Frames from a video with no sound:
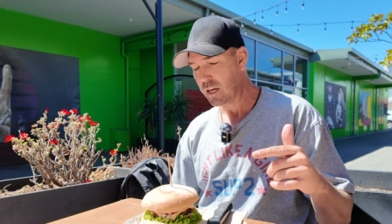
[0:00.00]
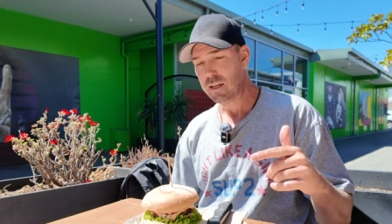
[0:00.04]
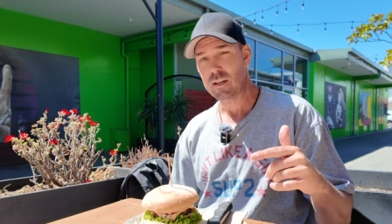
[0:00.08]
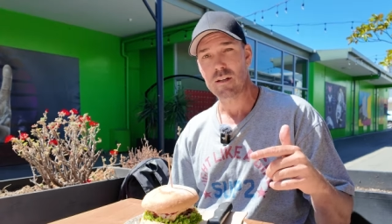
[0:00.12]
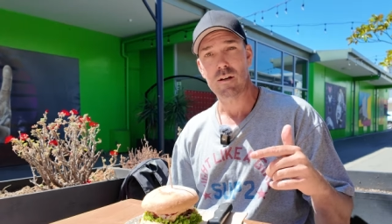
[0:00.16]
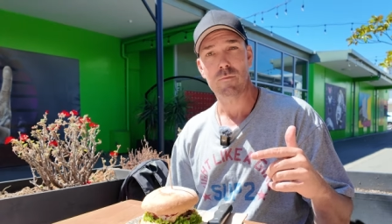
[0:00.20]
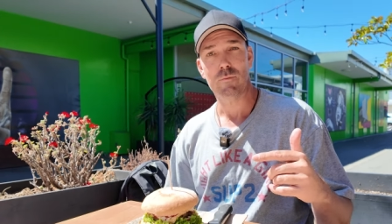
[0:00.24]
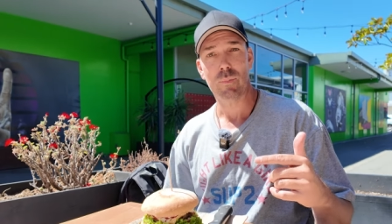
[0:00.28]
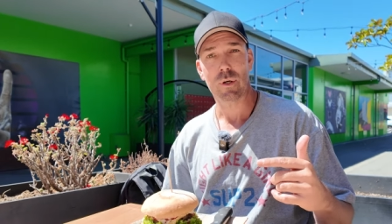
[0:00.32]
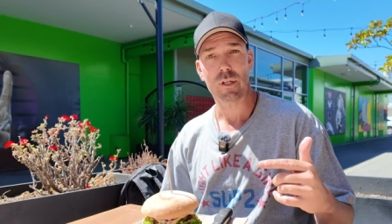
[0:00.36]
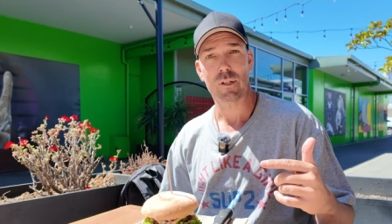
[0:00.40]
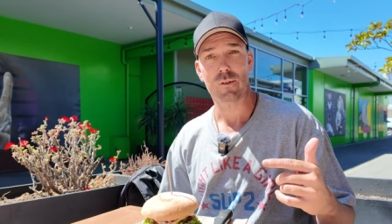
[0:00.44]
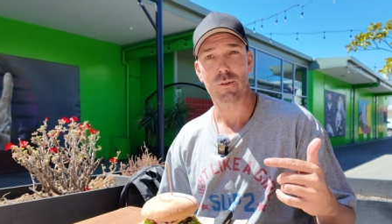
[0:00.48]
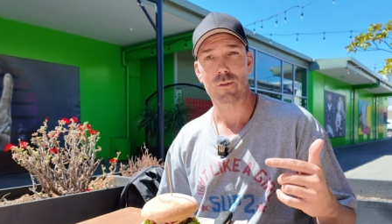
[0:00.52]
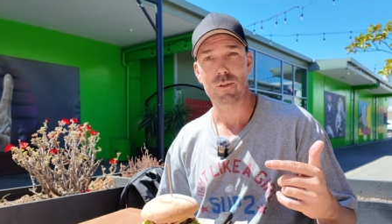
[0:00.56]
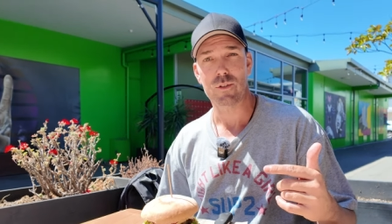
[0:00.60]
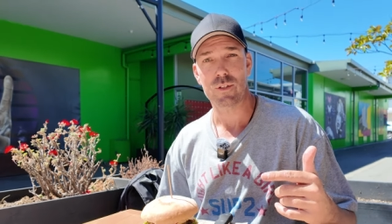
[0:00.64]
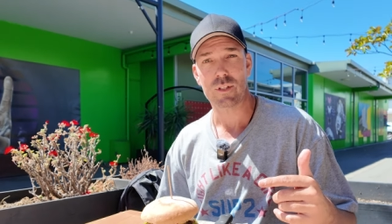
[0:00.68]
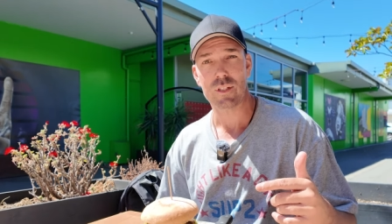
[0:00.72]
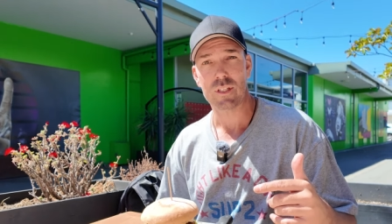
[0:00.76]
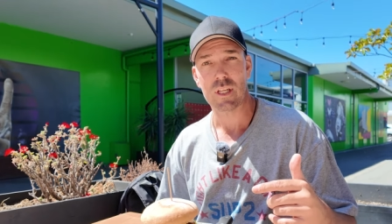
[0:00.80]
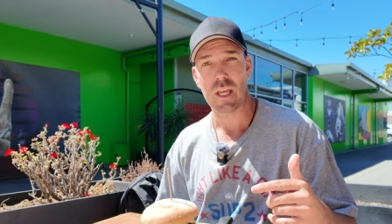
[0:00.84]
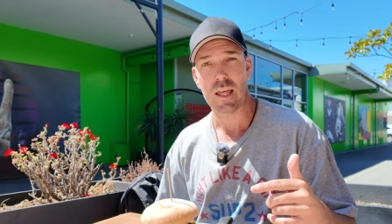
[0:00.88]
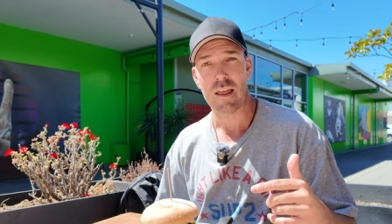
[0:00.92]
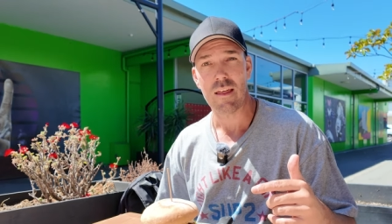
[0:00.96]
onion and
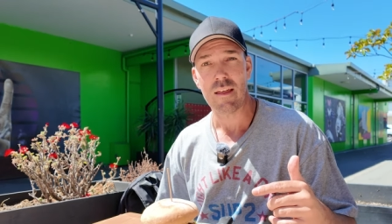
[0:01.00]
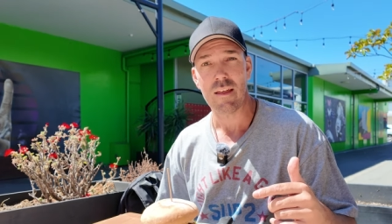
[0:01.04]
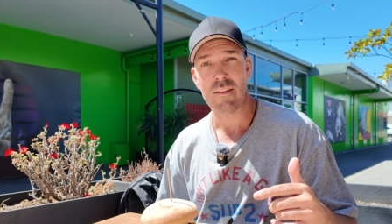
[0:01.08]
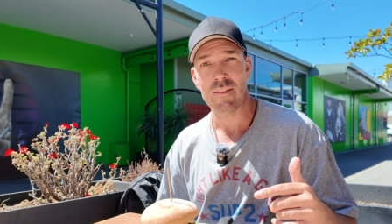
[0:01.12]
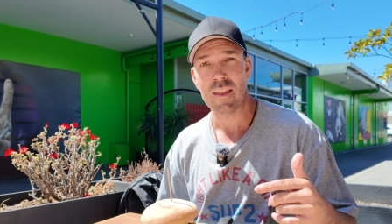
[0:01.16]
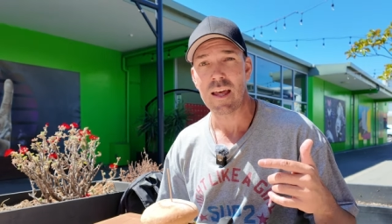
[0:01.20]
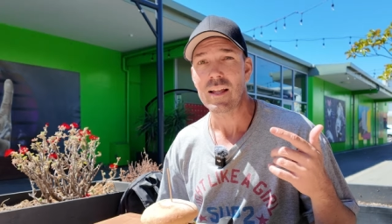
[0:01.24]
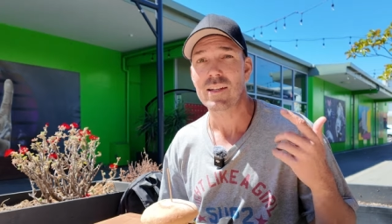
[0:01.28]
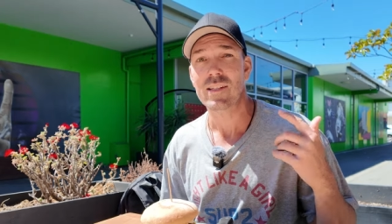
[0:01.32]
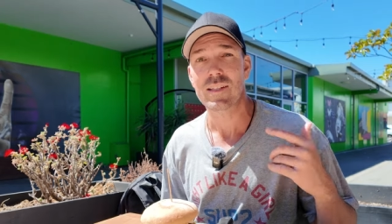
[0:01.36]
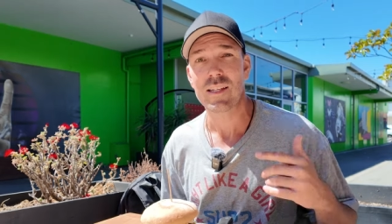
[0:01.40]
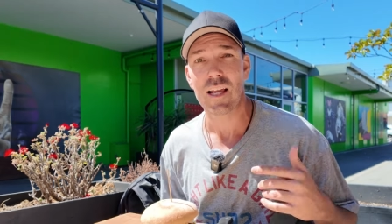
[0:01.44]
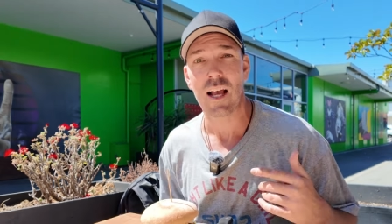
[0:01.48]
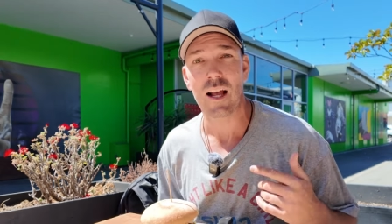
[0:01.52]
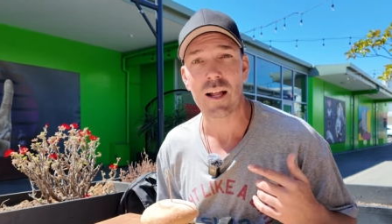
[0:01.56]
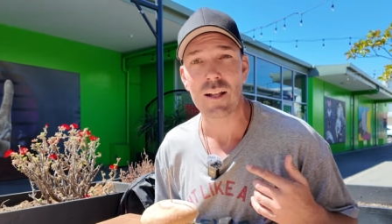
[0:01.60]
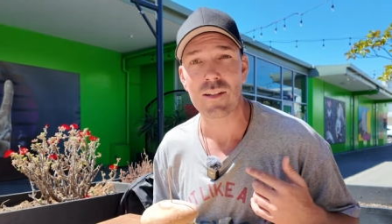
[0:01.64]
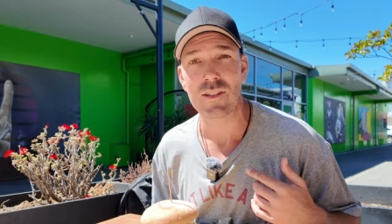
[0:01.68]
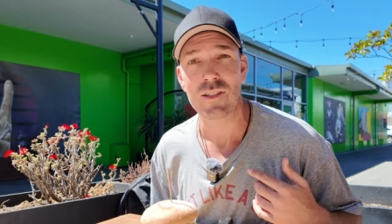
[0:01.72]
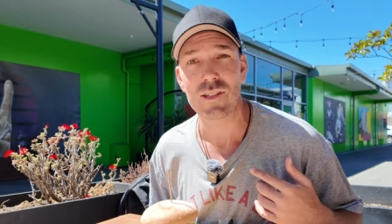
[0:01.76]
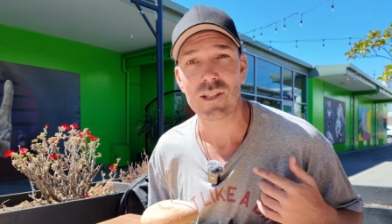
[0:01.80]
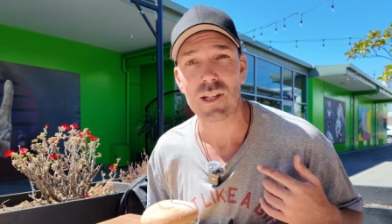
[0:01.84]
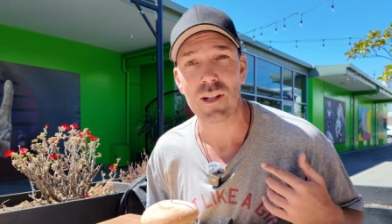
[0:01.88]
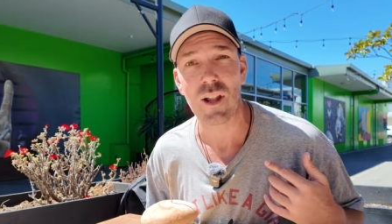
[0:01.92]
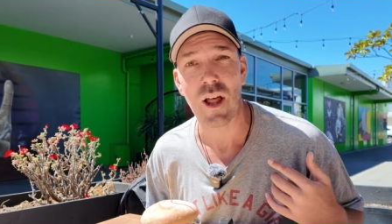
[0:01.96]
pickles. And that
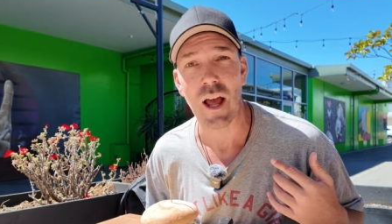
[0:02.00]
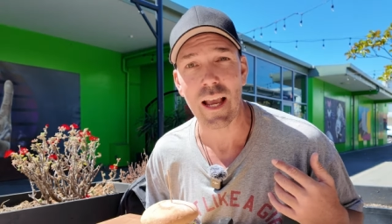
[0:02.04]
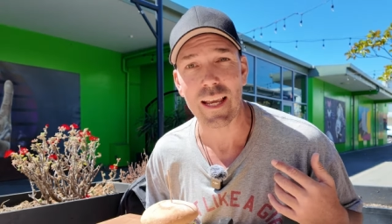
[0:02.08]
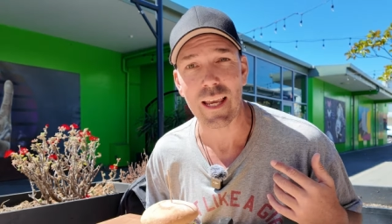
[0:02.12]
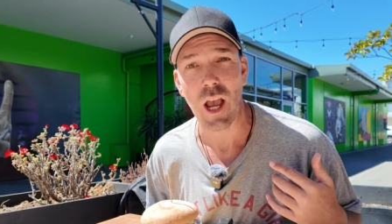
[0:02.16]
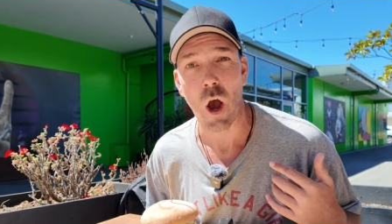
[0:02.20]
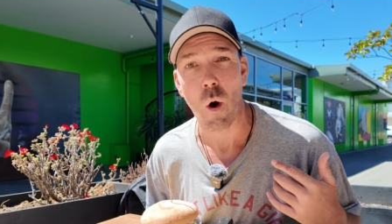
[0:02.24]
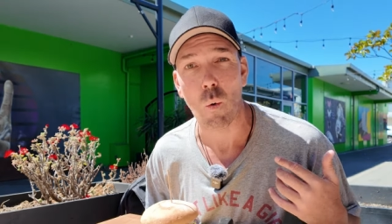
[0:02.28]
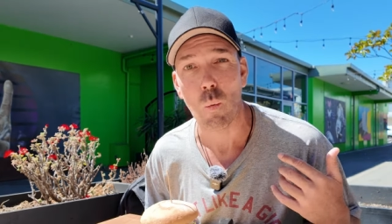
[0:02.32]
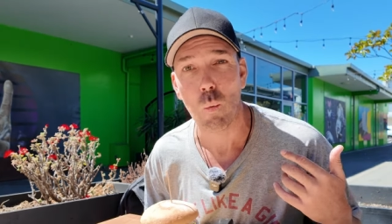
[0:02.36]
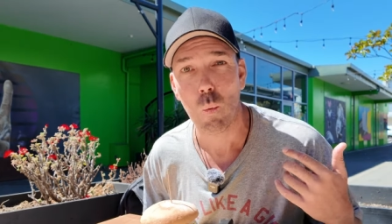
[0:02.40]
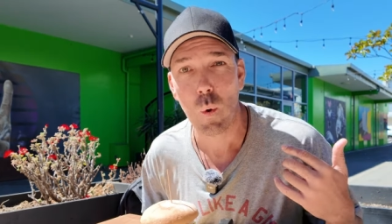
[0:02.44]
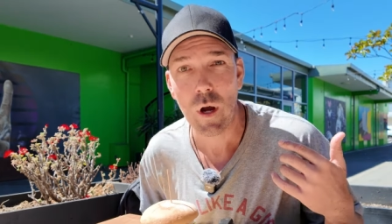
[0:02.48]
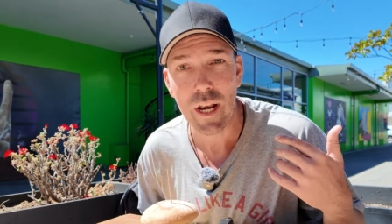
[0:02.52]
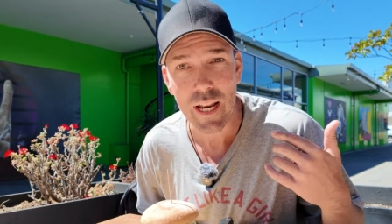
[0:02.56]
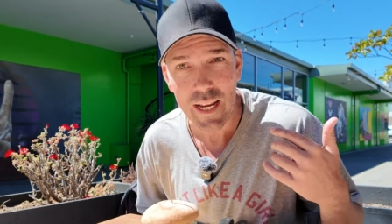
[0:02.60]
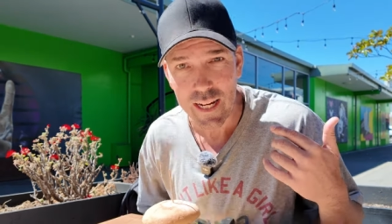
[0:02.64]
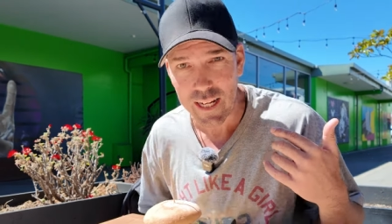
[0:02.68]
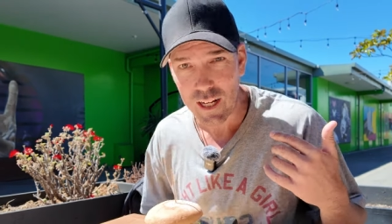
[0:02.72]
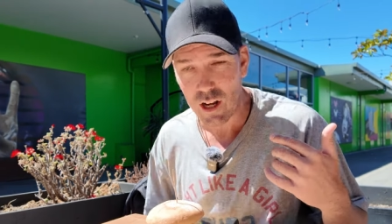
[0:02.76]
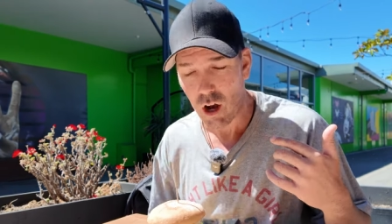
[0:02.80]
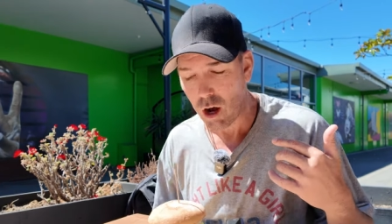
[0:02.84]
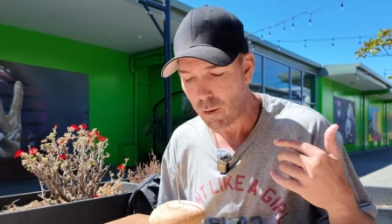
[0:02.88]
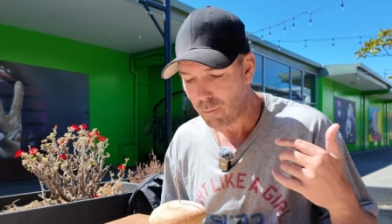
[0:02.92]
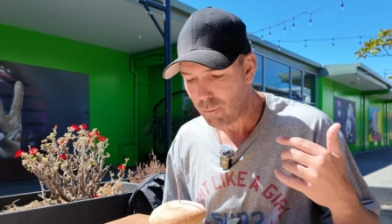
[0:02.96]
sounds like a
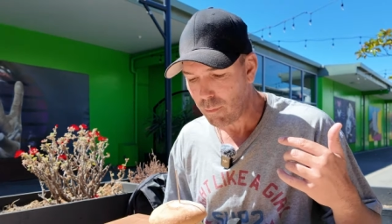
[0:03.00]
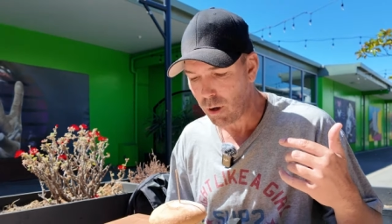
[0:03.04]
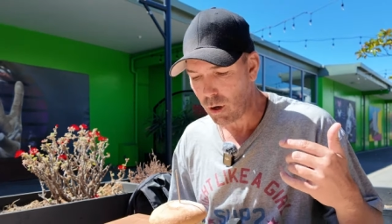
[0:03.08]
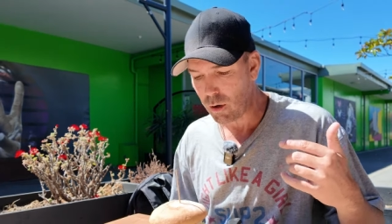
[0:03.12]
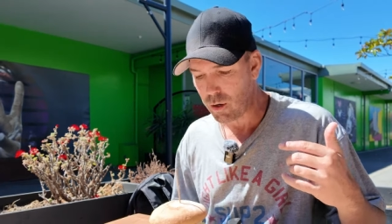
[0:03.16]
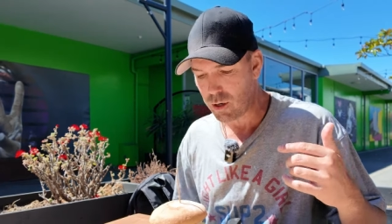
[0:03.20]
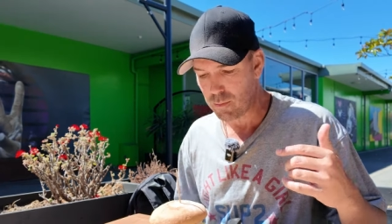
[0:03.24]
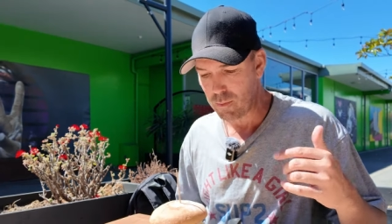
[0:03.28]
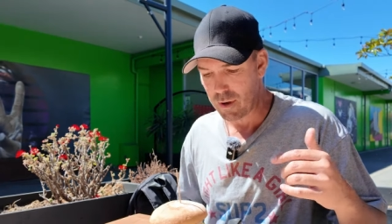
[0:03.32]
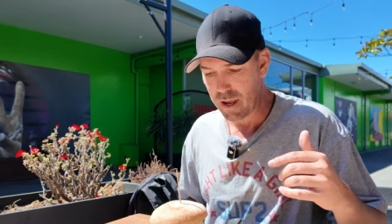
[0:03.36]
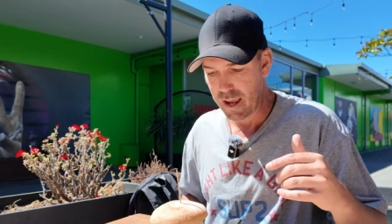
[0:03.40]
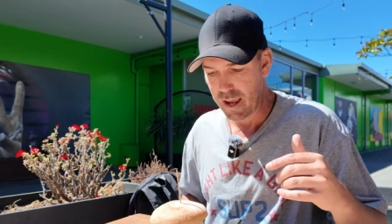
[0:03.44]
winning combo to